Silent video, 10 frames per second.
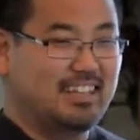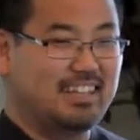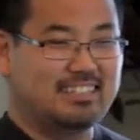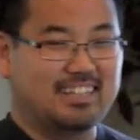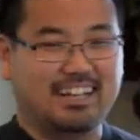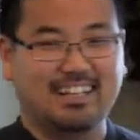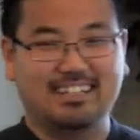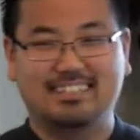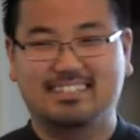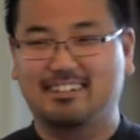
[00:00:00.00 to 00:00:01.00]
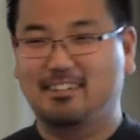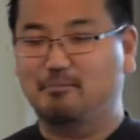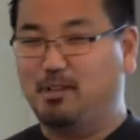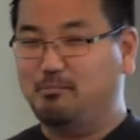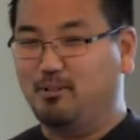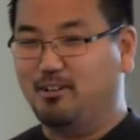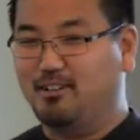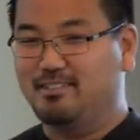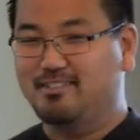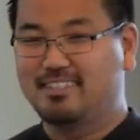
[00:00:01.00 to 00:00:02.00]
is not necessarily
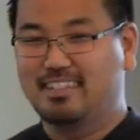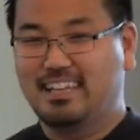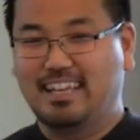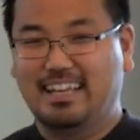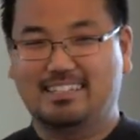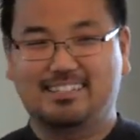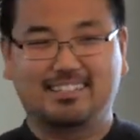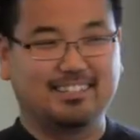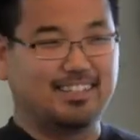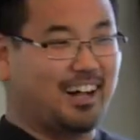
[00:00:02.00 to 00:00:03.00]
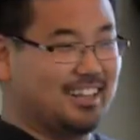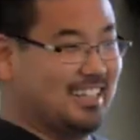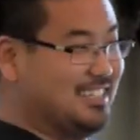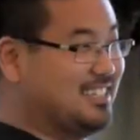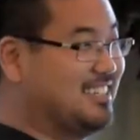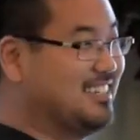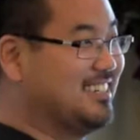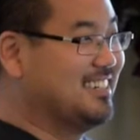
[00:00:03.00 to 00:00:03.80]
people, it's knowledge.